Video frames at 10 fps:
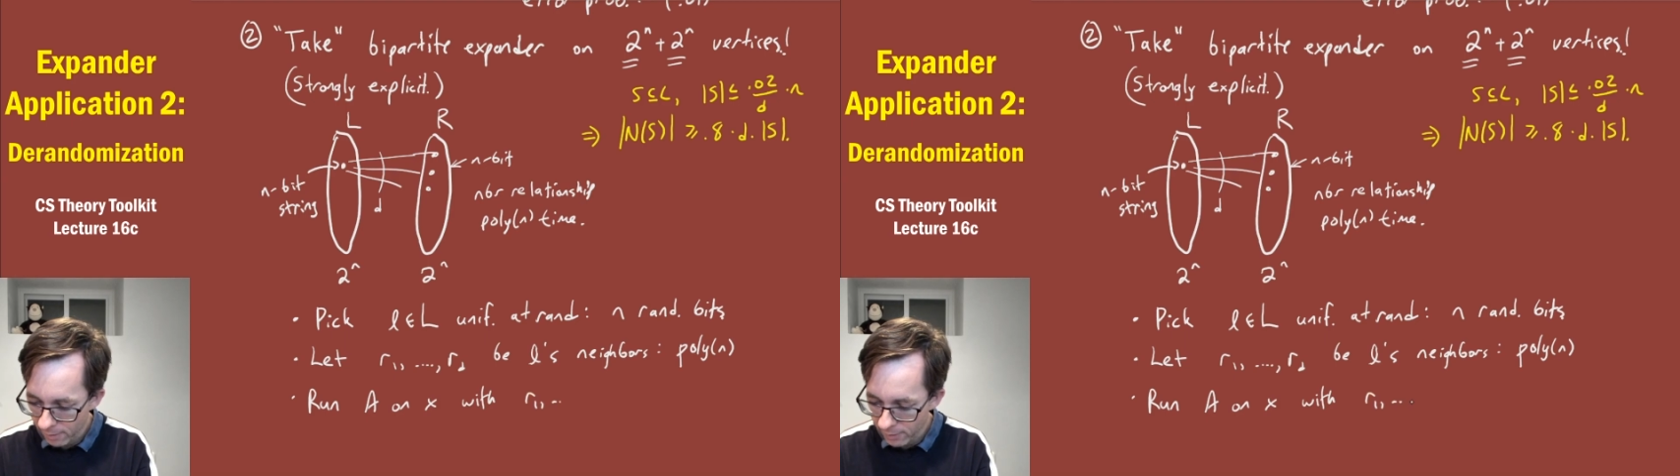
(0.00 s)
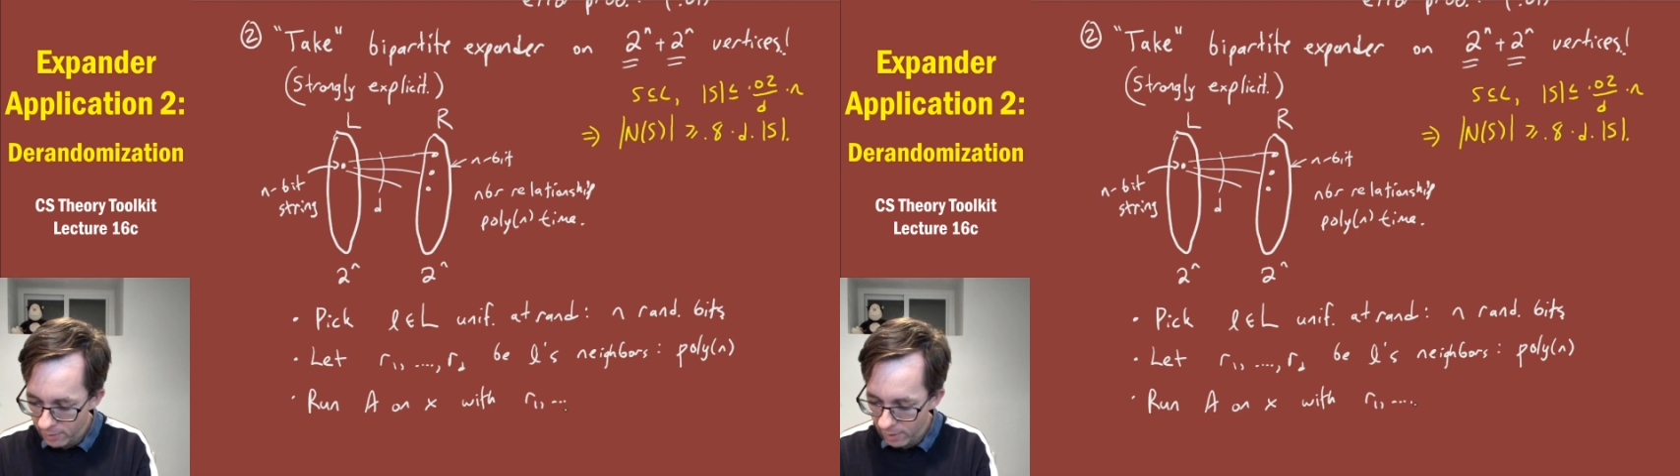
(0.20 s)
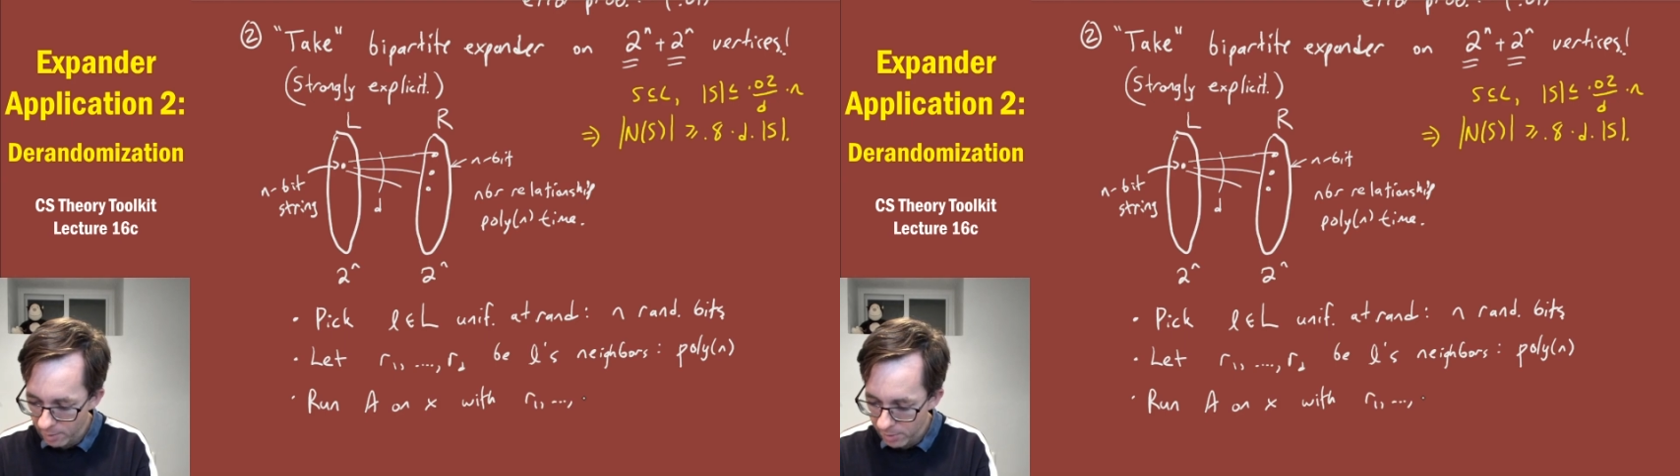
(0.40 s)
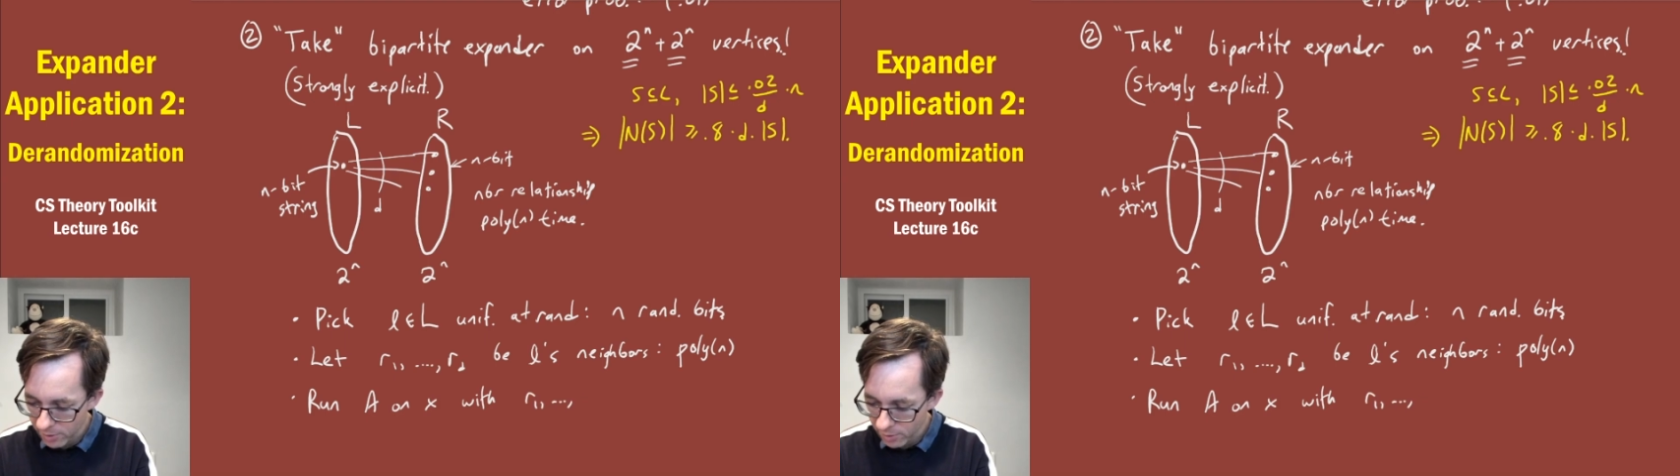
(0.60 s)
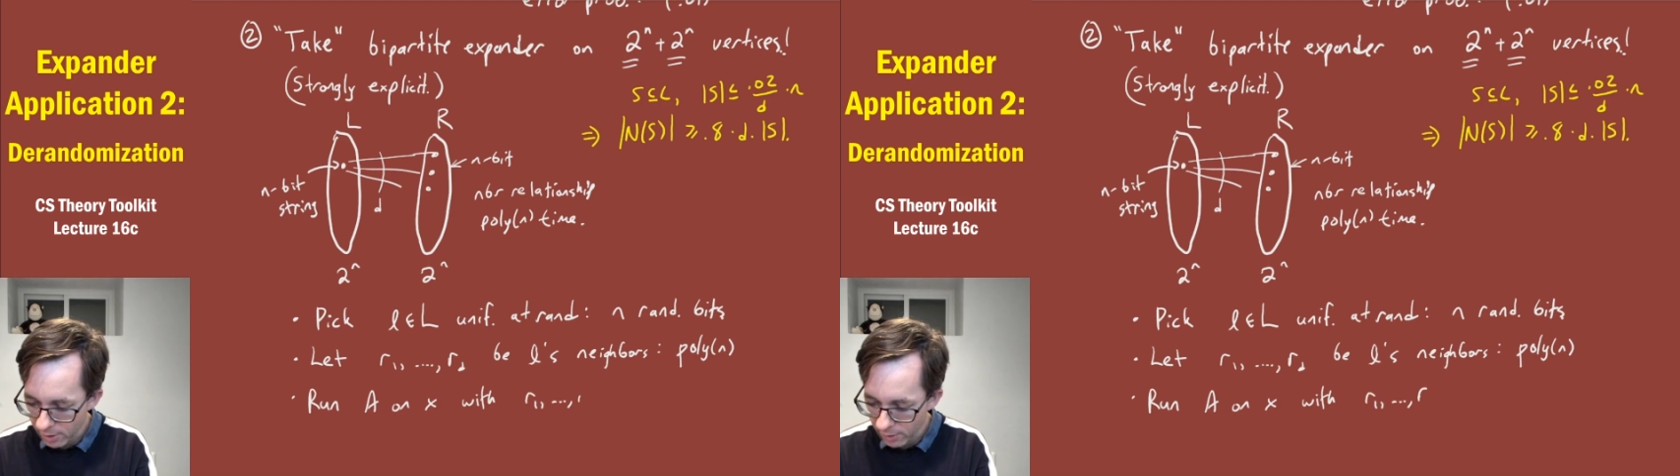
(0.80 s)
These are n-bit
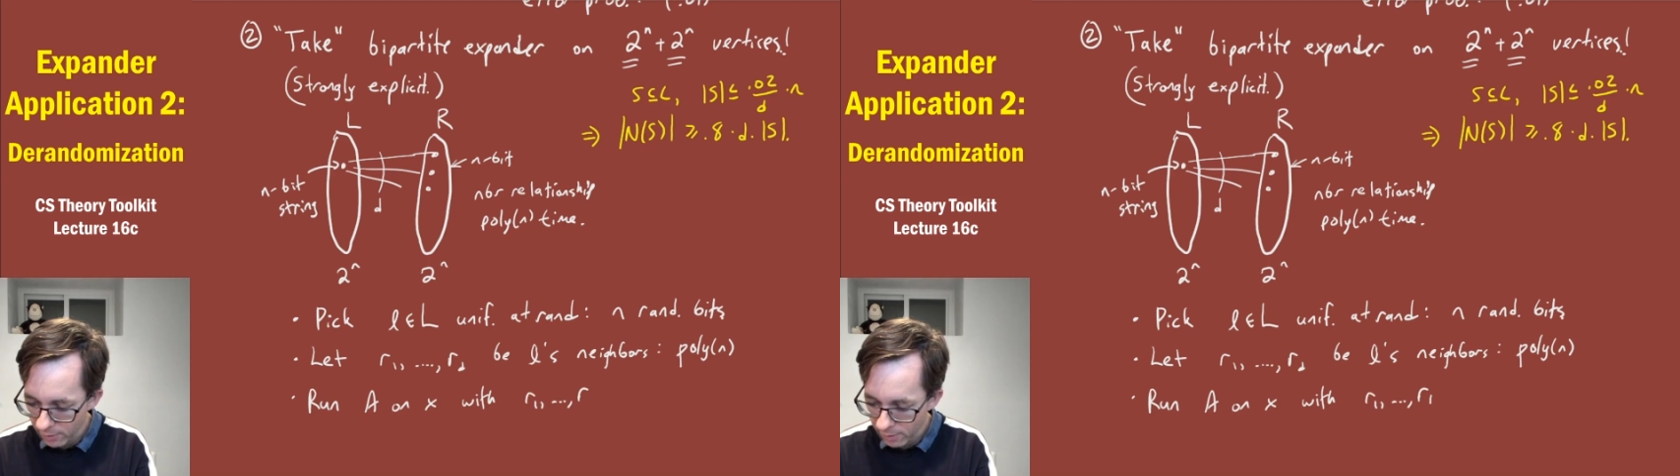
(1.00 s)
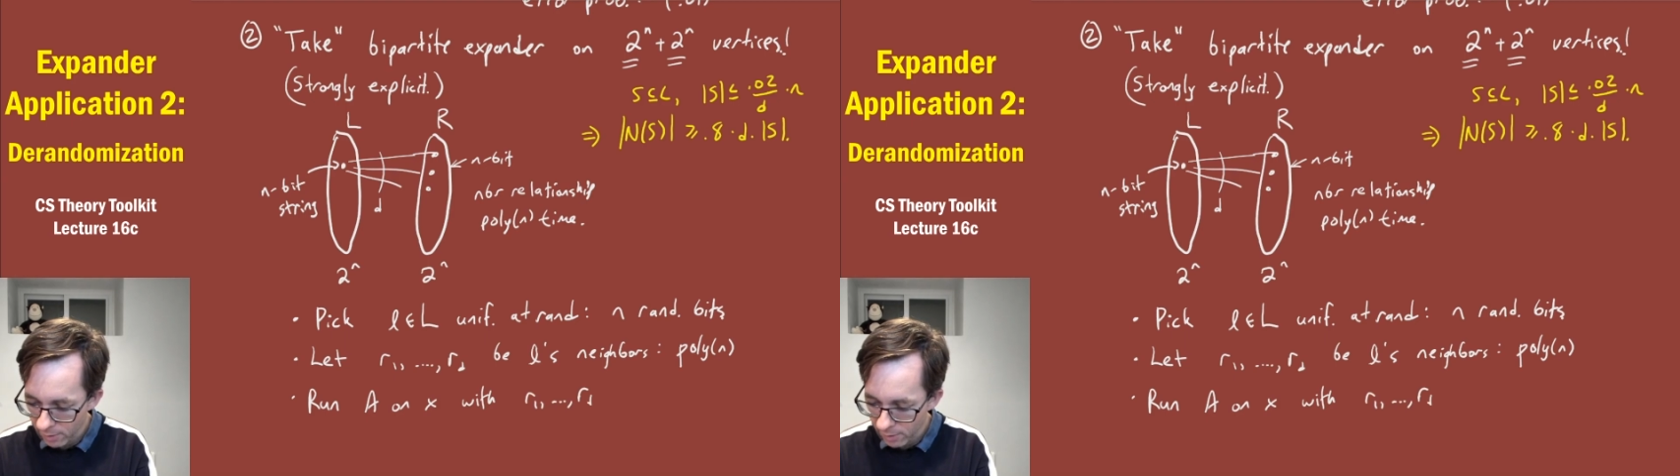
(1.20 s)
strings.